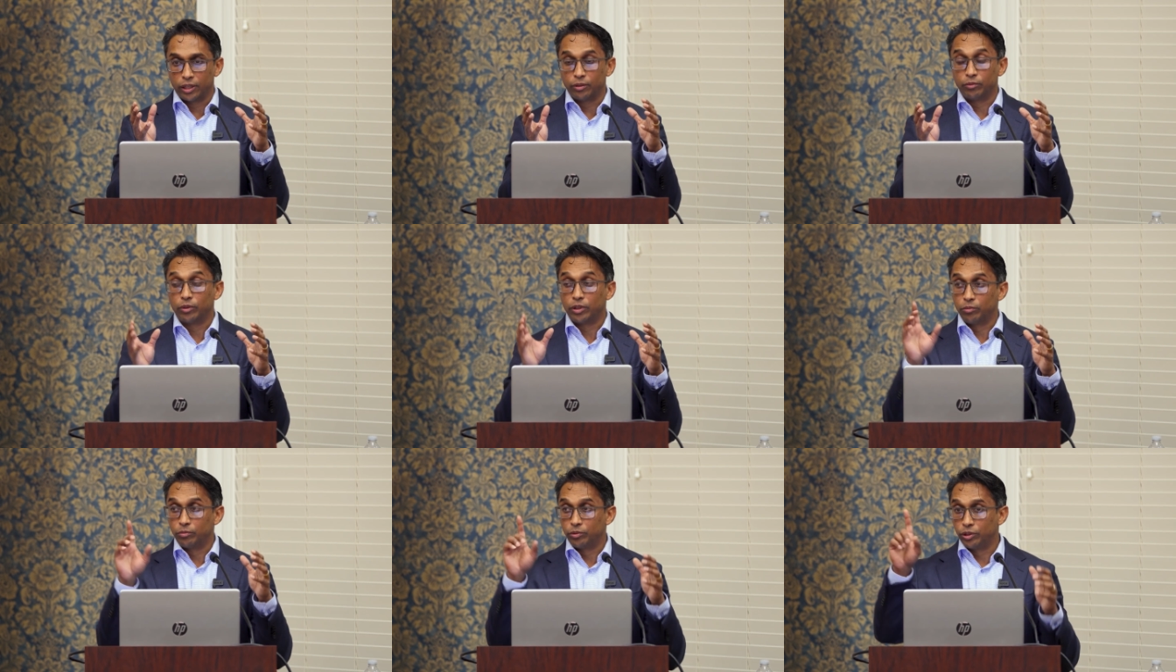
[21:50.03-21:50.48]

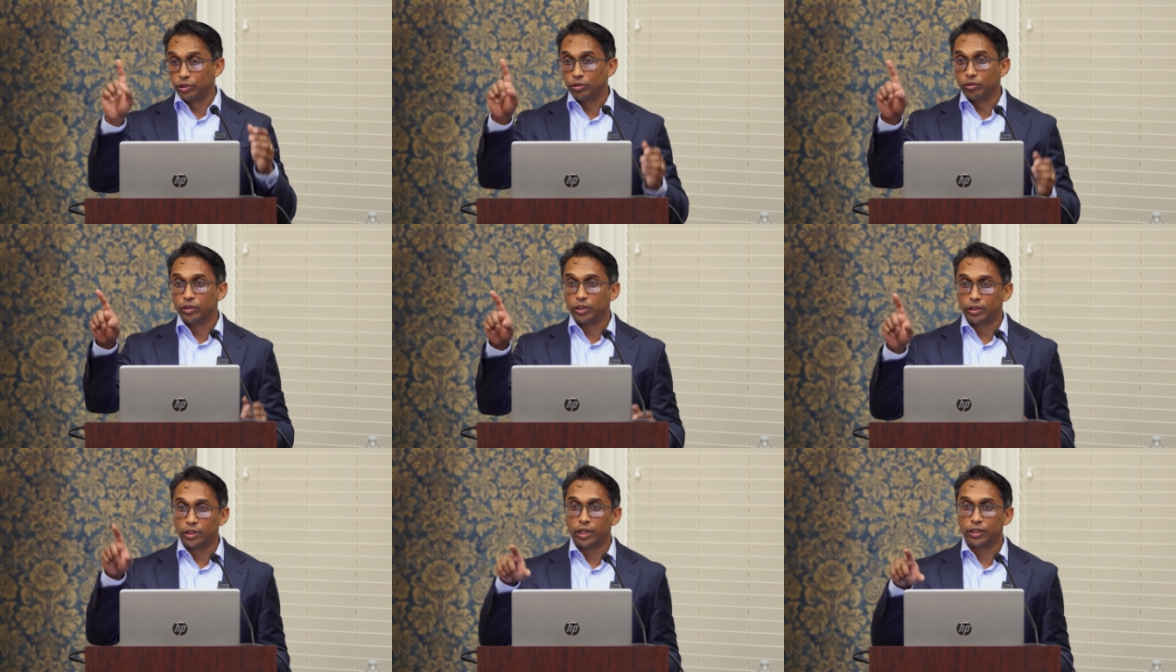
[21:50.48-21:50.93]
And then we
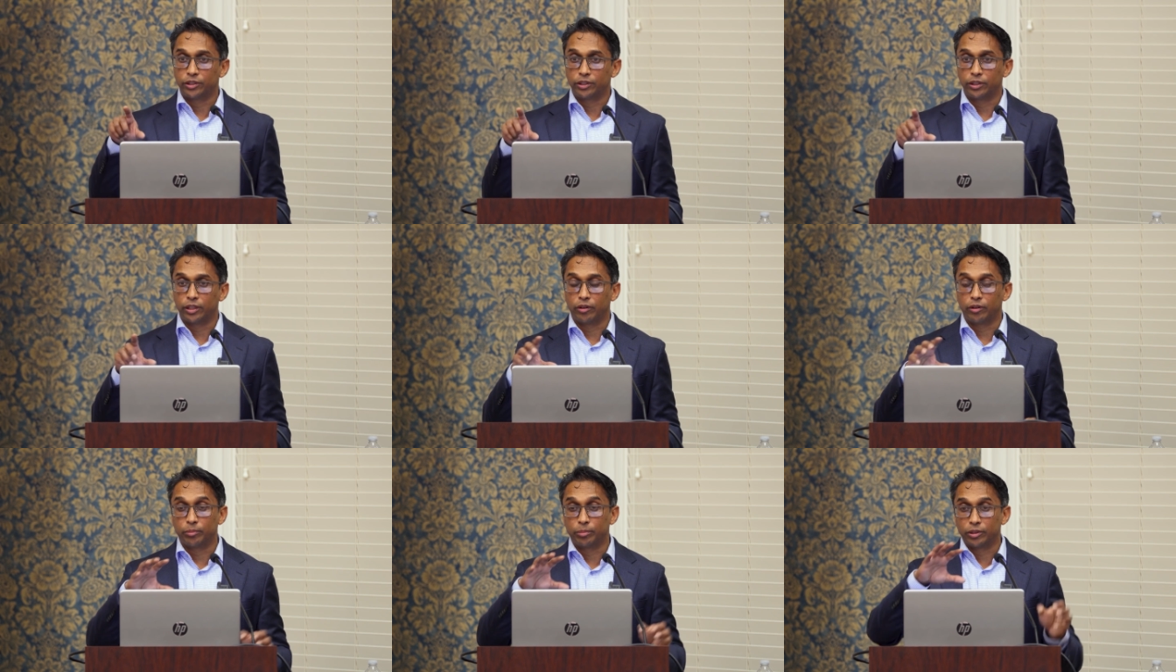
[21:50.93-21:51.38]
know that that's
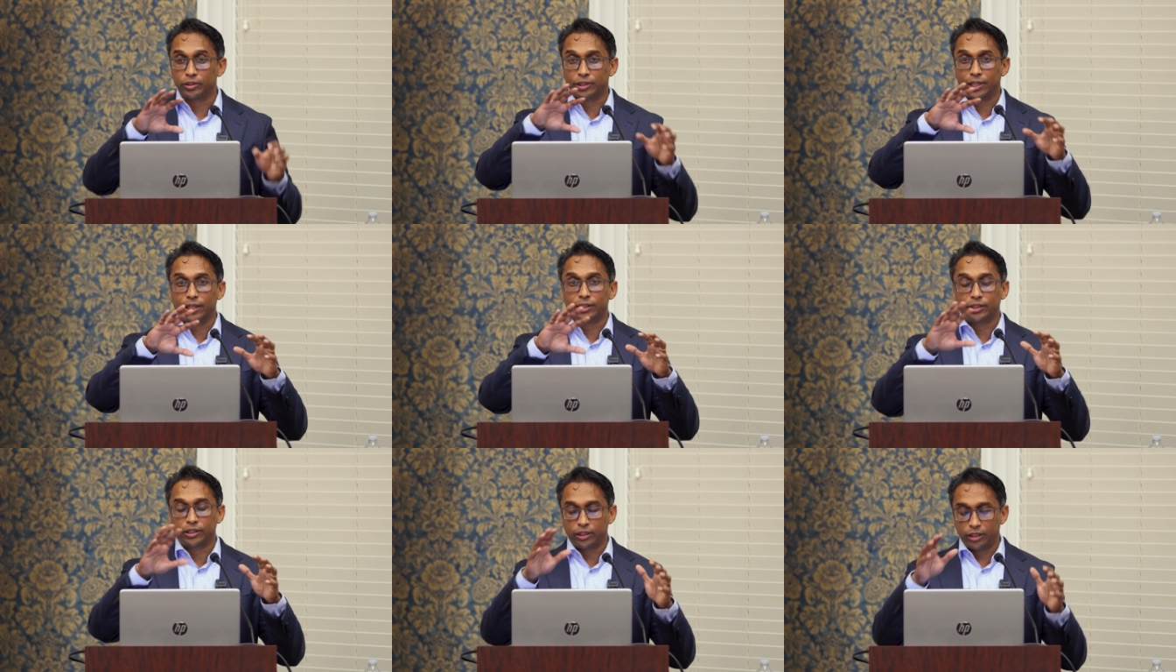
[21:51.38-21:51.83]
the area because
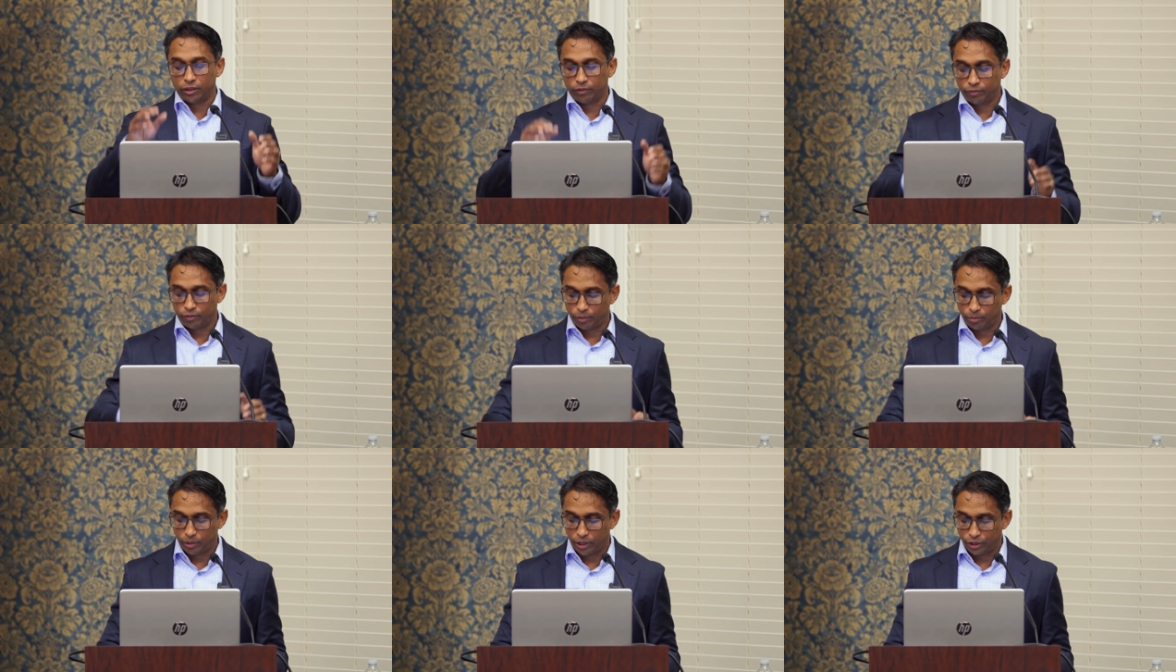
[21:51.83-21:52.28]
that's the
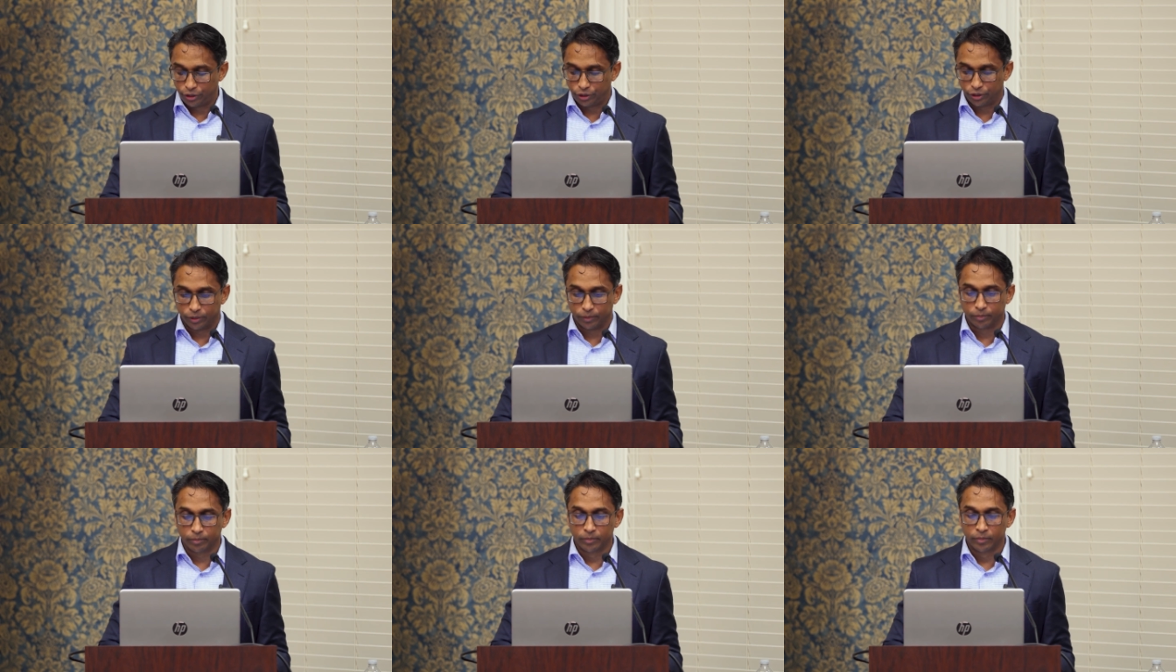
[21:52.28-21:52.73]

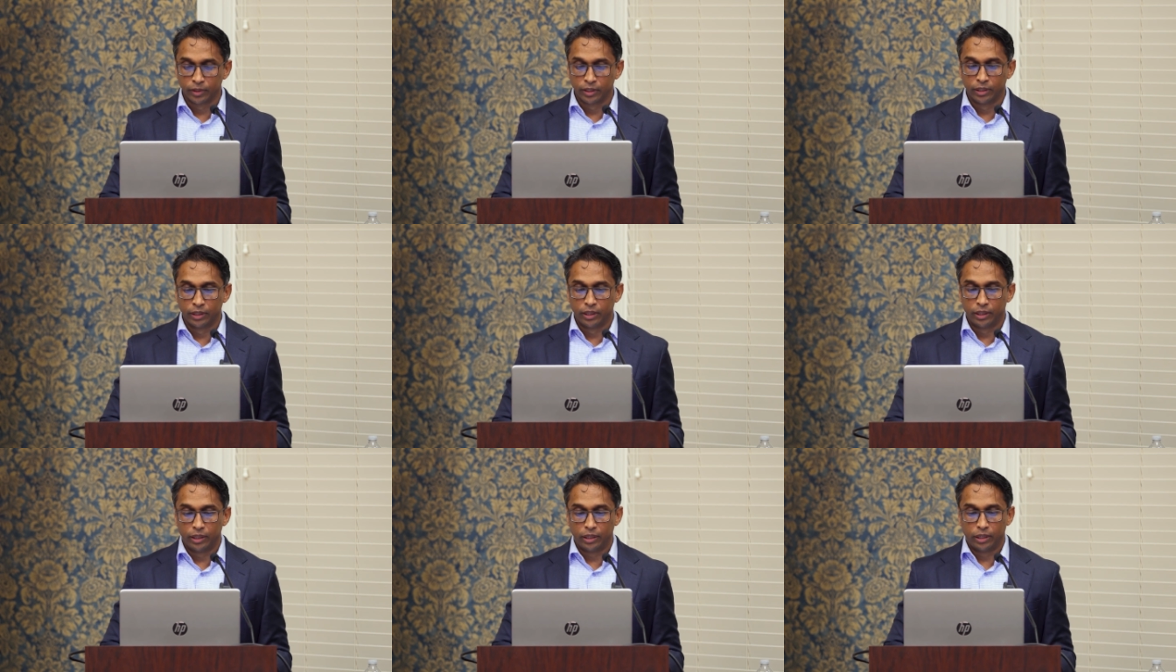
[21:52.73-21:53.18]
inflammation.
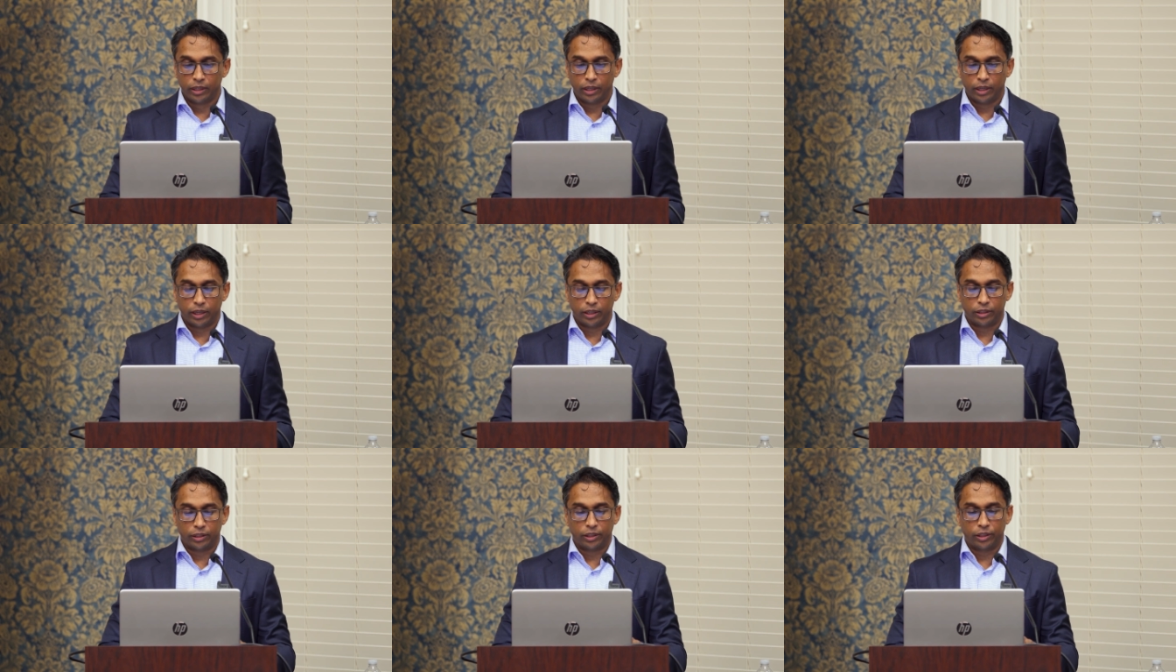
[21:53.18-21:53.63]

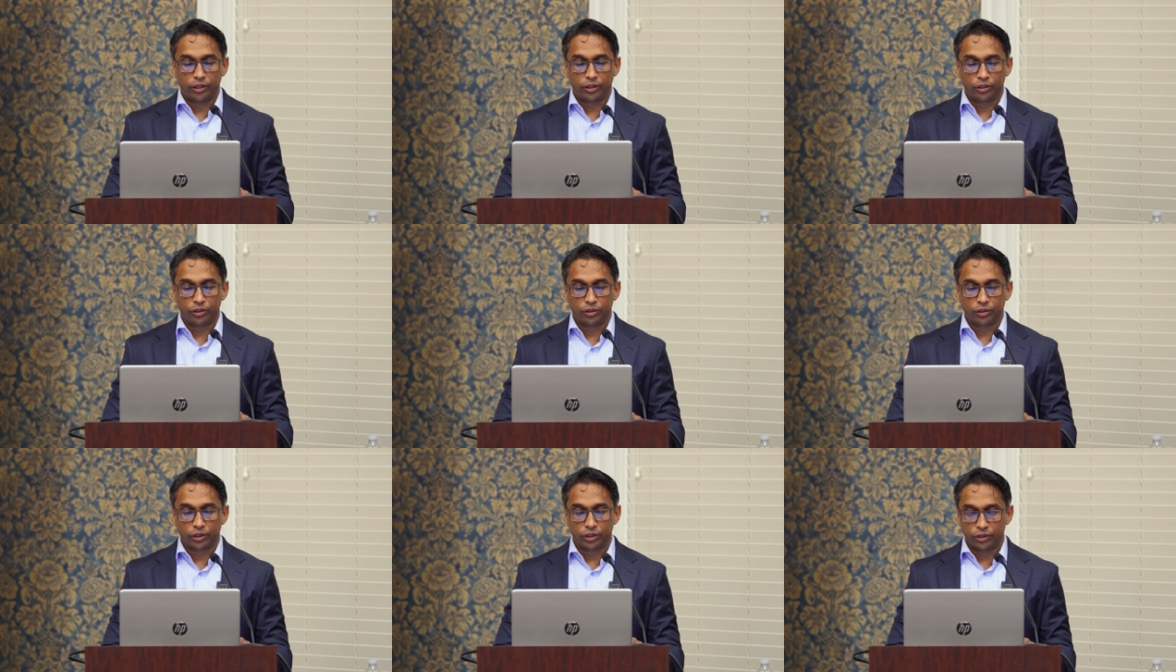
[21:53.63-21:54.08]
And here
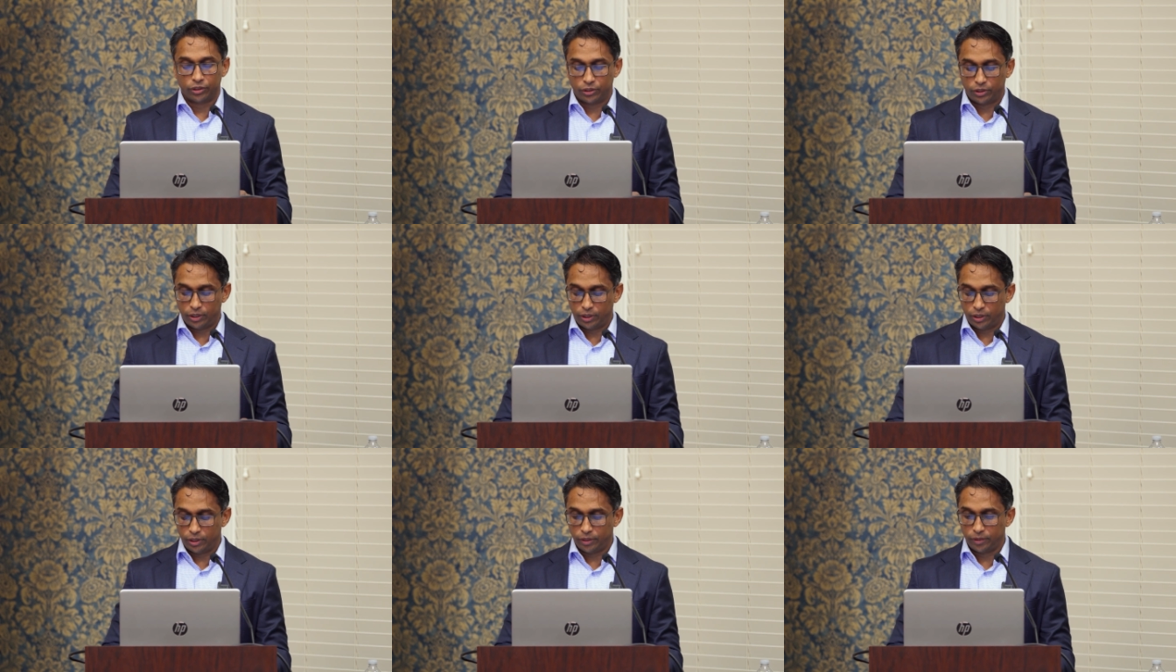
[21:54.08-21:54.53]
you can
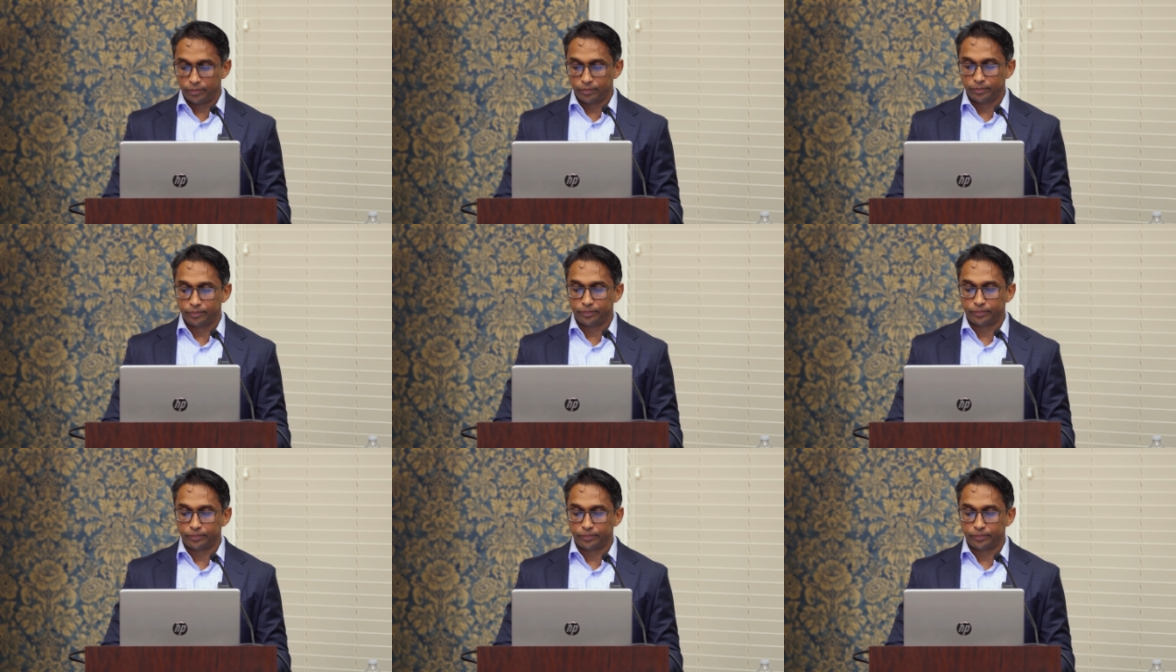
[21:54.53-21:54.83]
see,